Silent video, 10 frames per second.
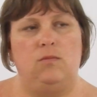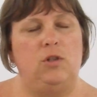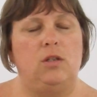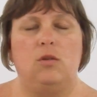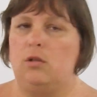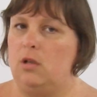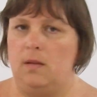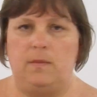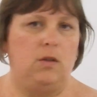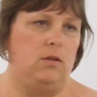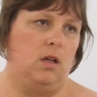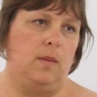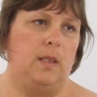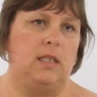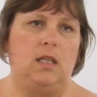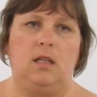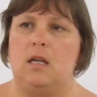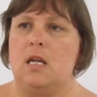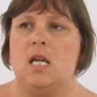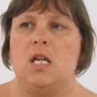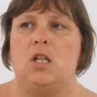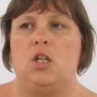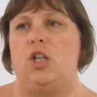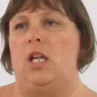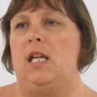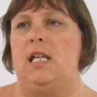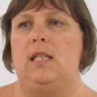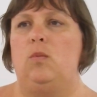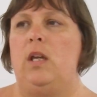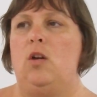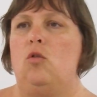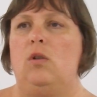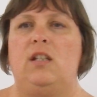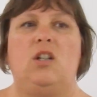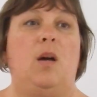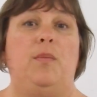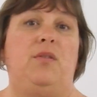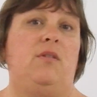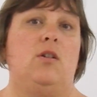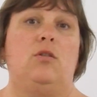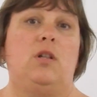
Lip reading: She's not type 2 diabetic. We call it type 3 or